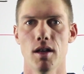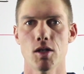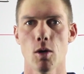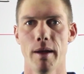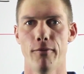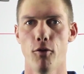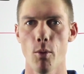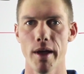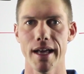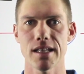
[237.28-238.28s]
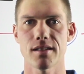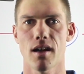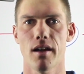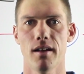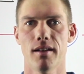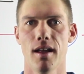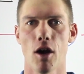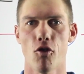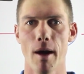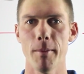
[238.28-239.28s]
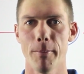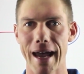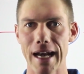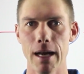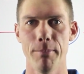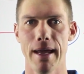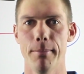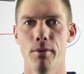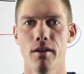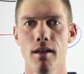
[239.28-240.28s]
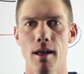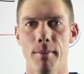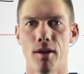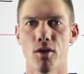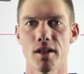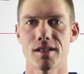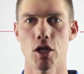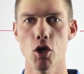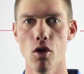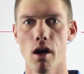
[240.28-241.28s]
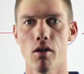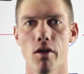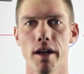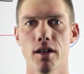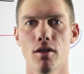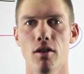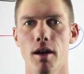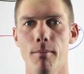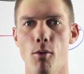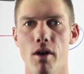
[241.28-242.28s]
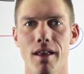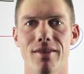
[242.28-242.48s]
So before we get started, grab a pen and paper because you are going to learn more